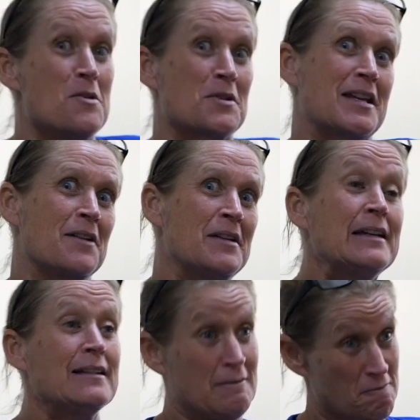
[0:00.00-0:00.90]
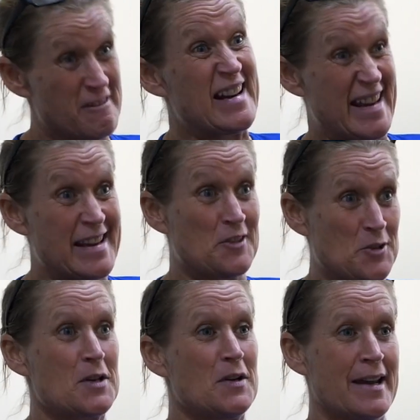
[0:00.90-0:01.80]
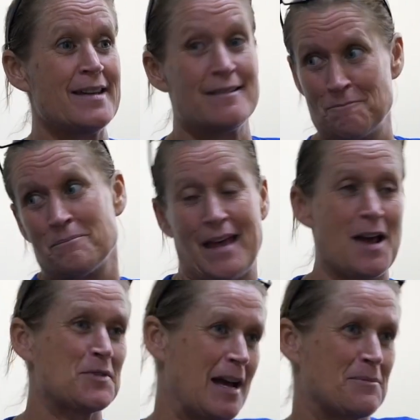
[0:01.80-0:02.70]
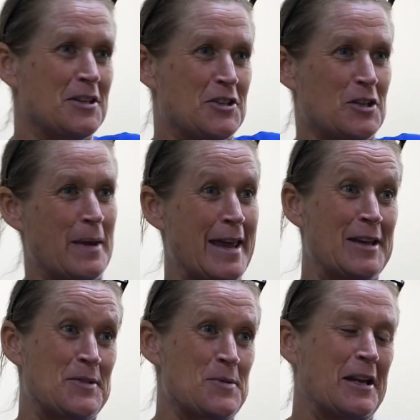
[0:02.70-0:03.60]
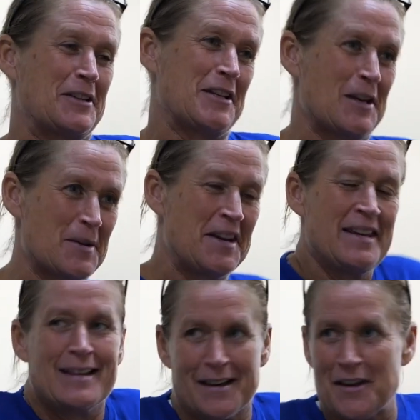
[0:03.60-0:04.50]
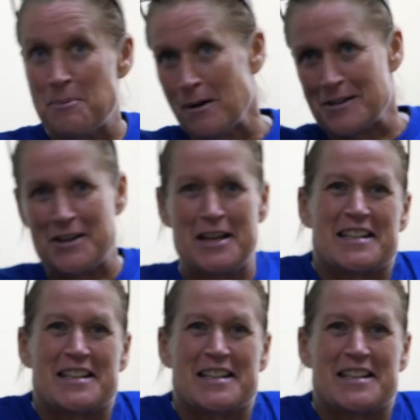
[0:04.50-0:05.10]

So really and truly, the house captains should be here talking to you, and I apologise to